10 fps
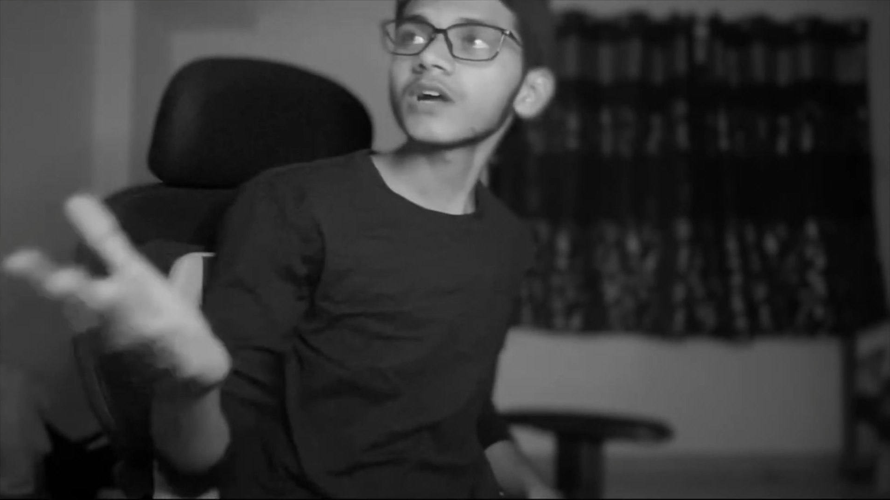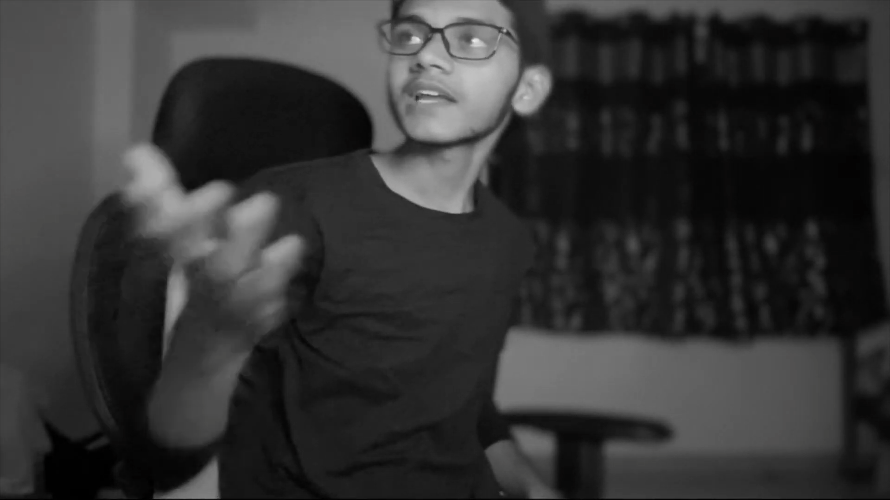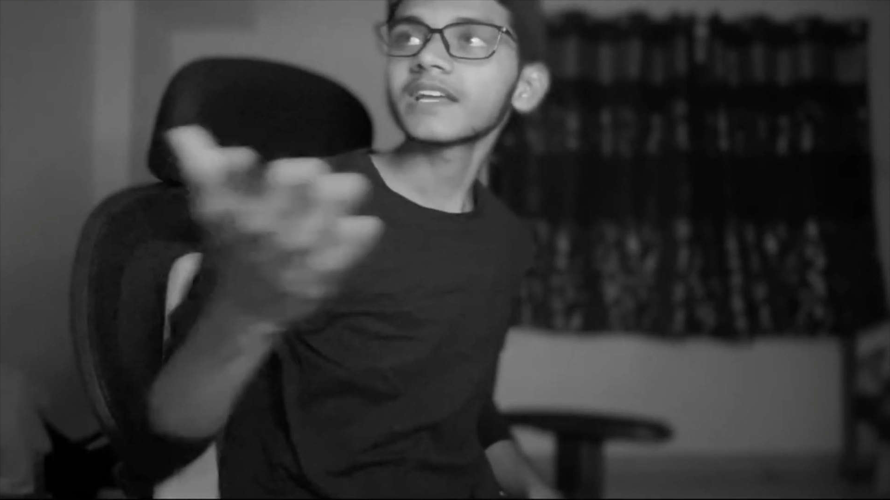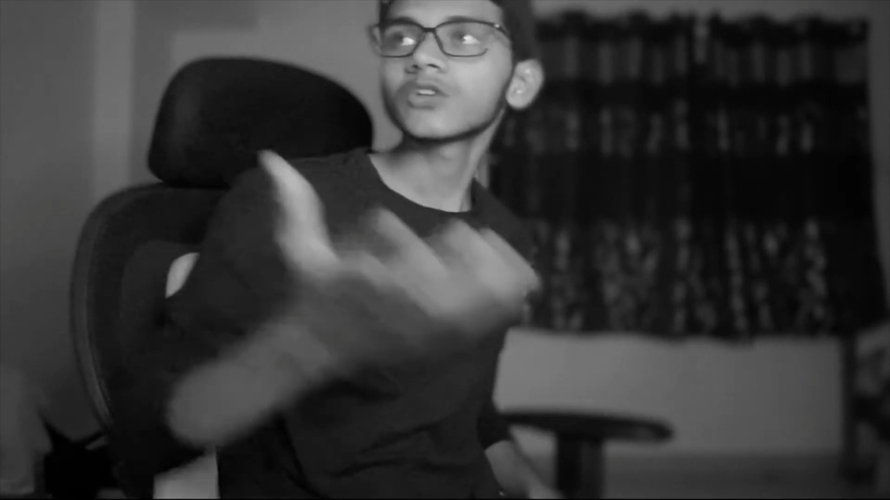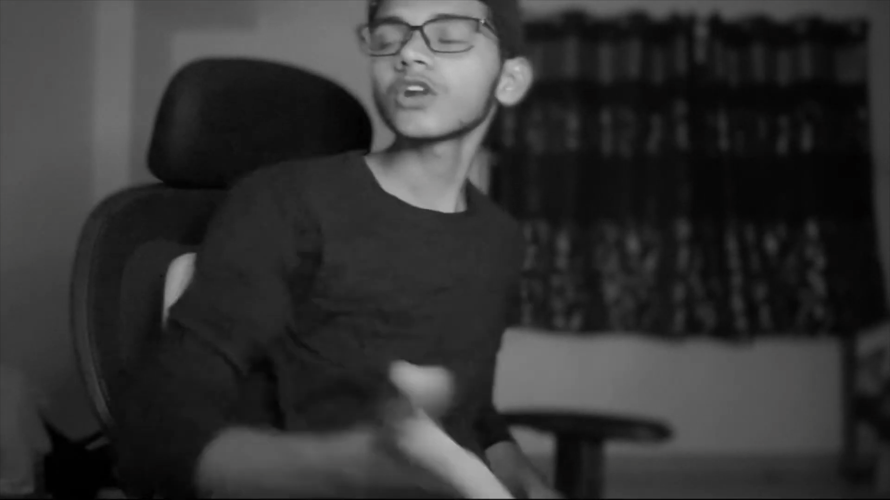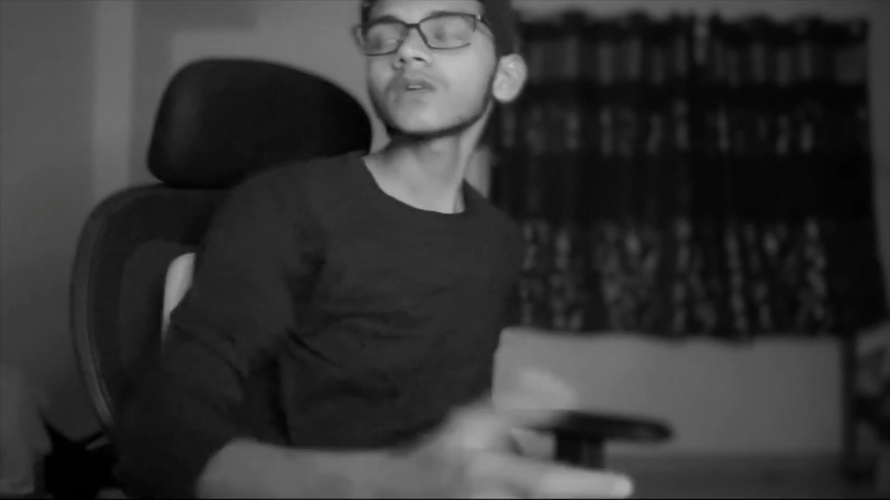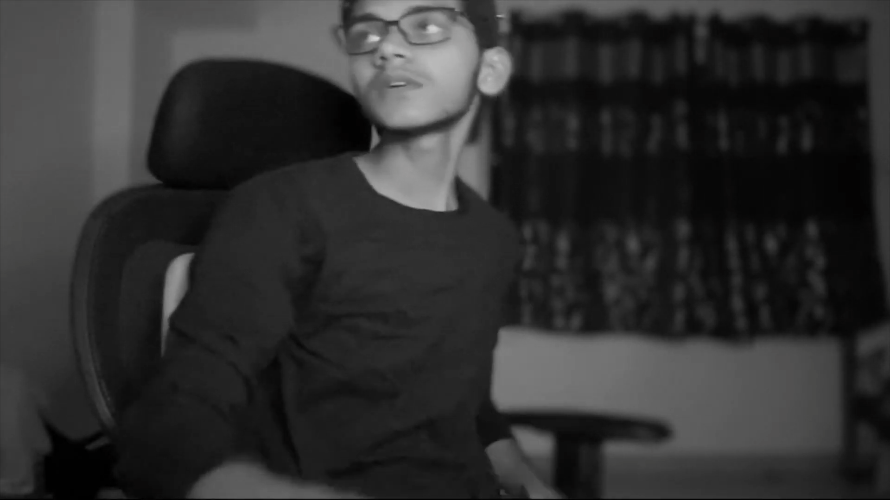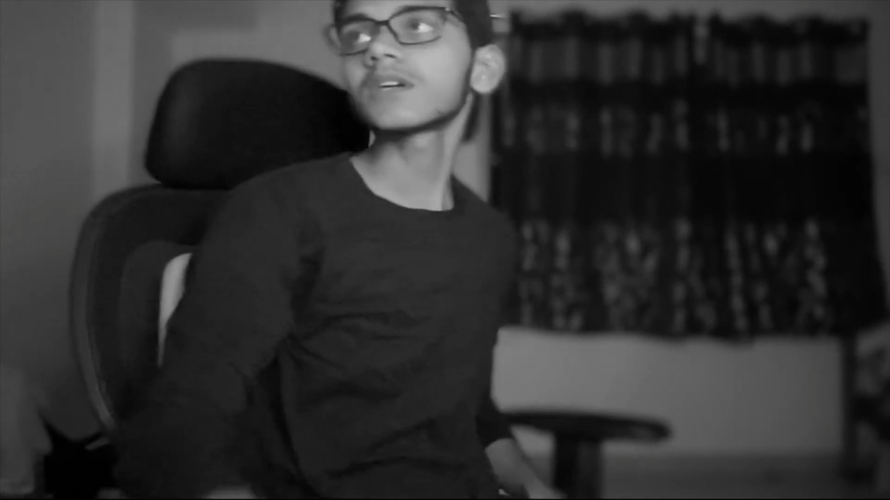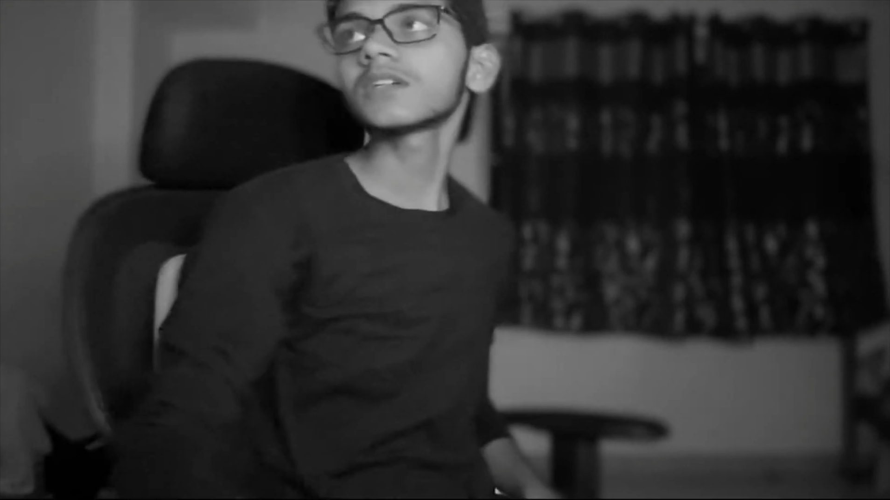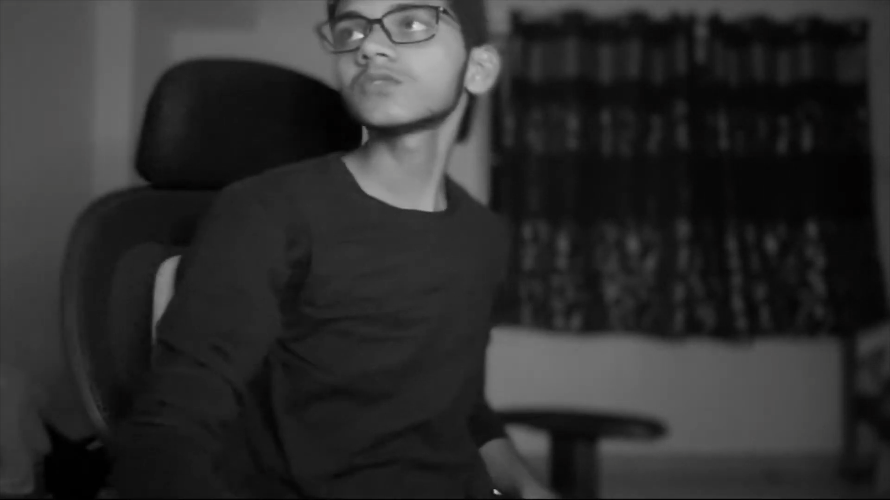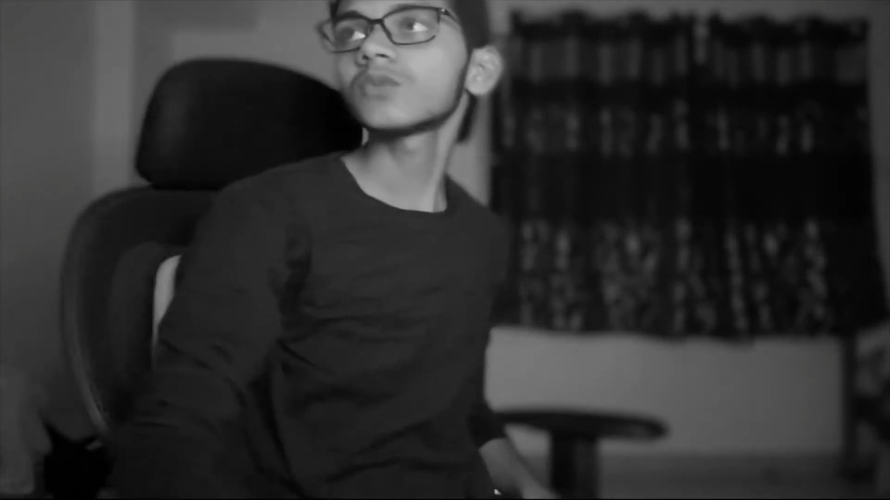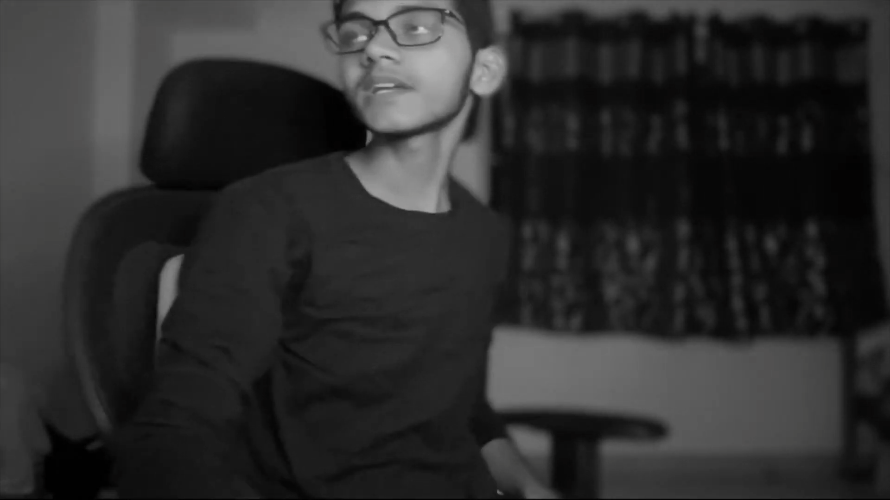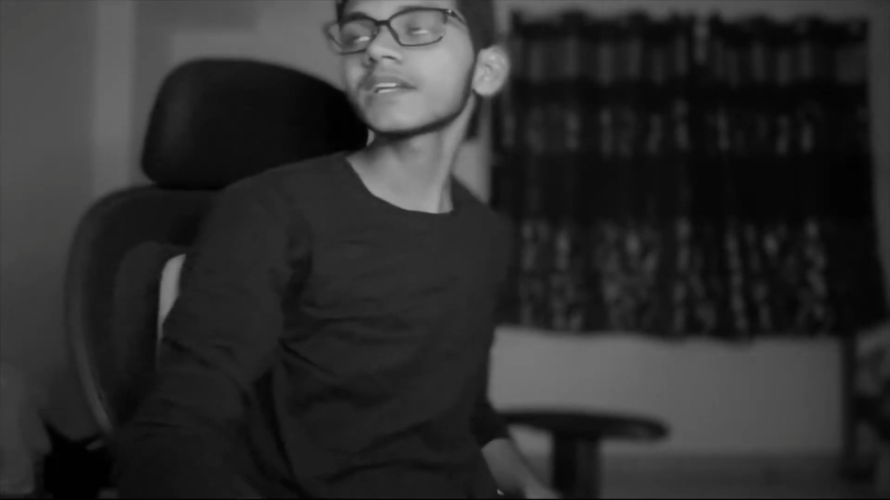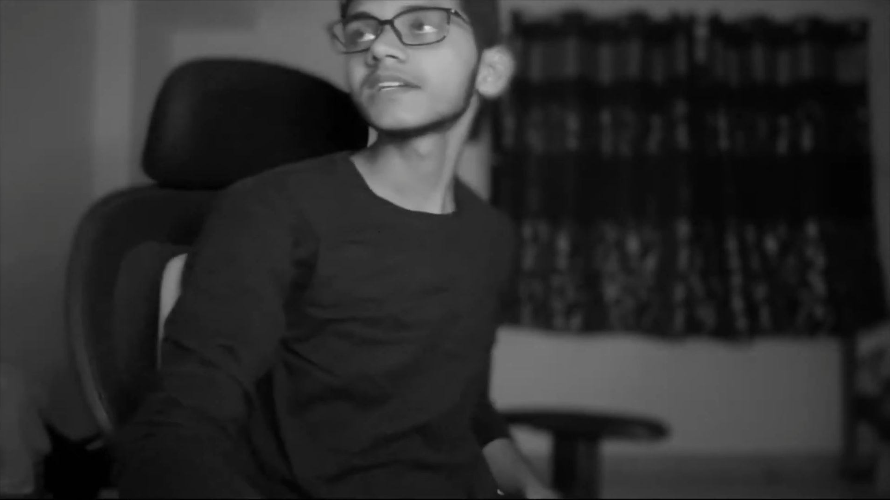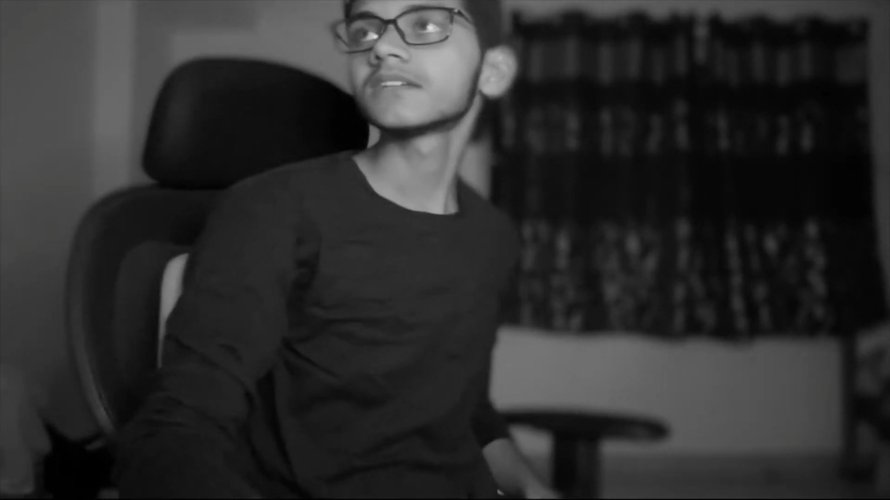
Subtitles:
I cannot work on UIKit.